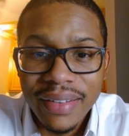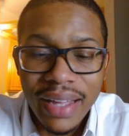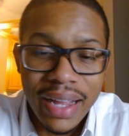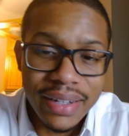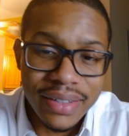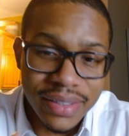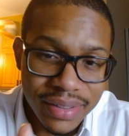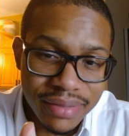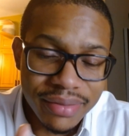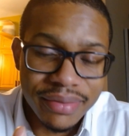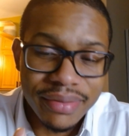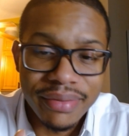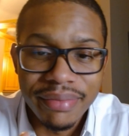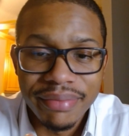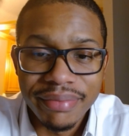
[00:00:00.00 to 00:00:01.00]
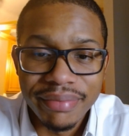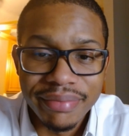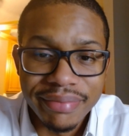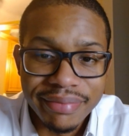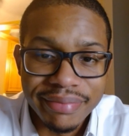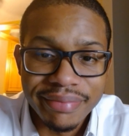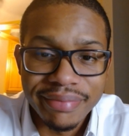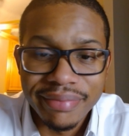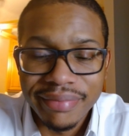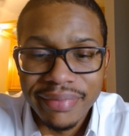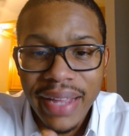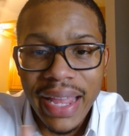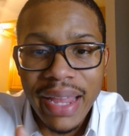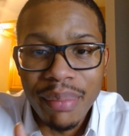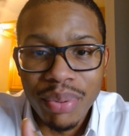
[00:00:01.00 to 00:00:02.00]
actually
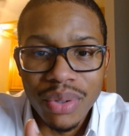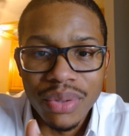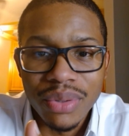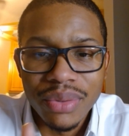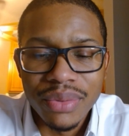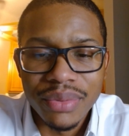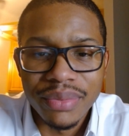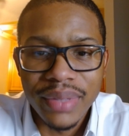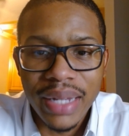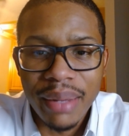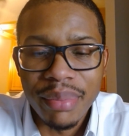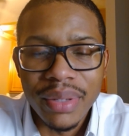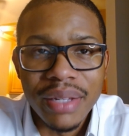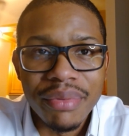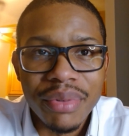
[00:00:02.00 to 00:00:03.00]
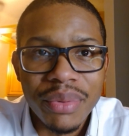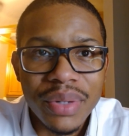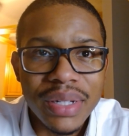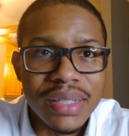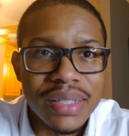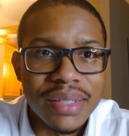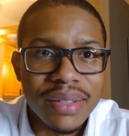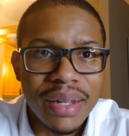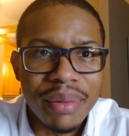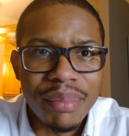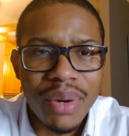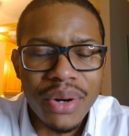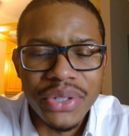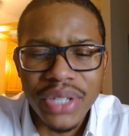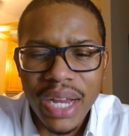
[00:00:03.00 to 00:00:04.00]
April, I believe it was, like
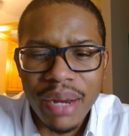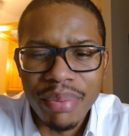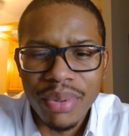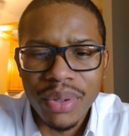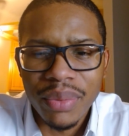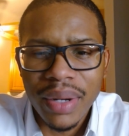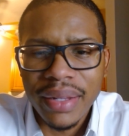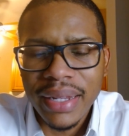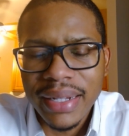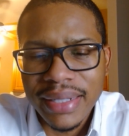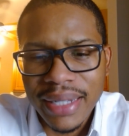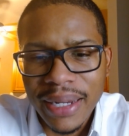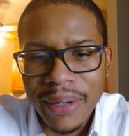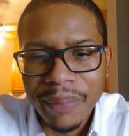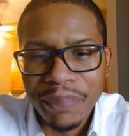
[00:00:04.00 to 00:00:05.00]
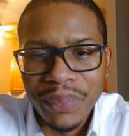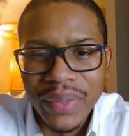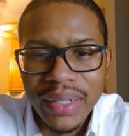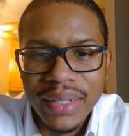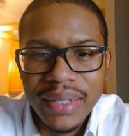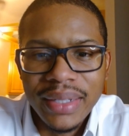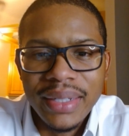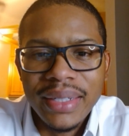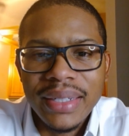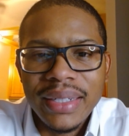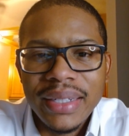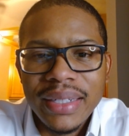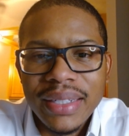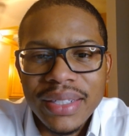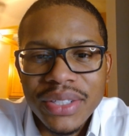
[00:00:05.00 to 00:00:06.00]
March, April, around that time,
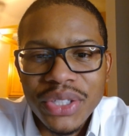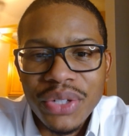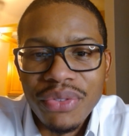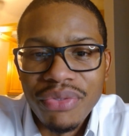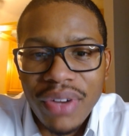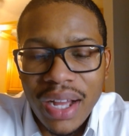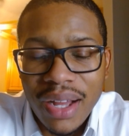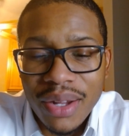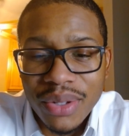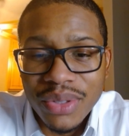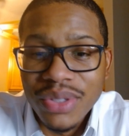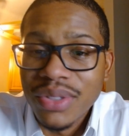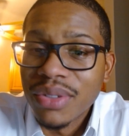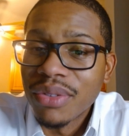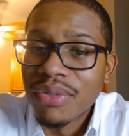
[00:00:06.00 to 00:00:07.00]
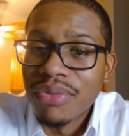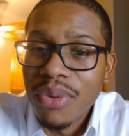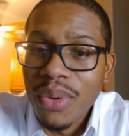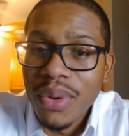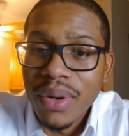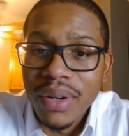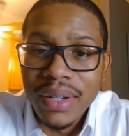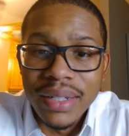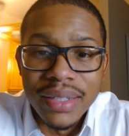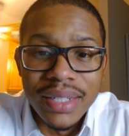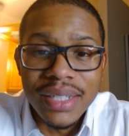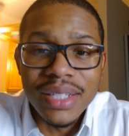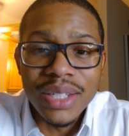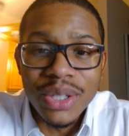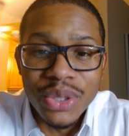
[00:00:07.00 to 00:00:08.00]
she files for
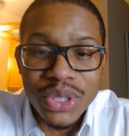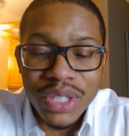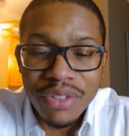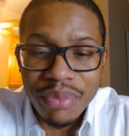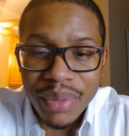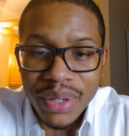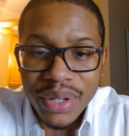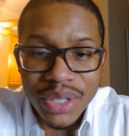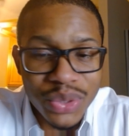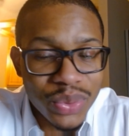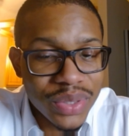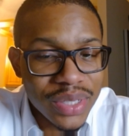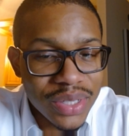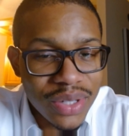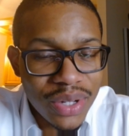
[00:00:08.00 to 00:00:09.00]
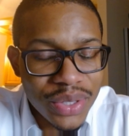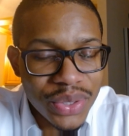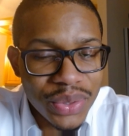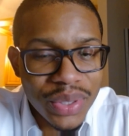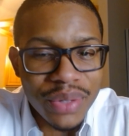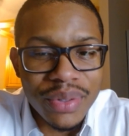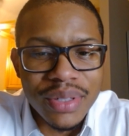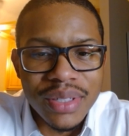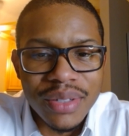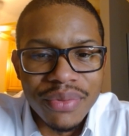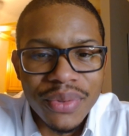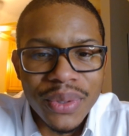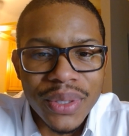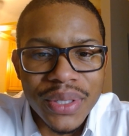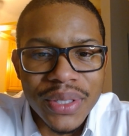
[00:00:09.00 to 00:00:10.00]
dissolution of marriage, which is also known as
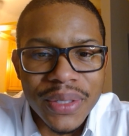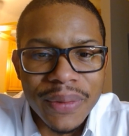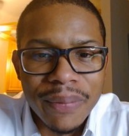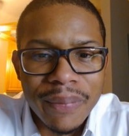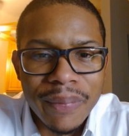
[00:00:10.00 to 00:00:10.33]
divorce.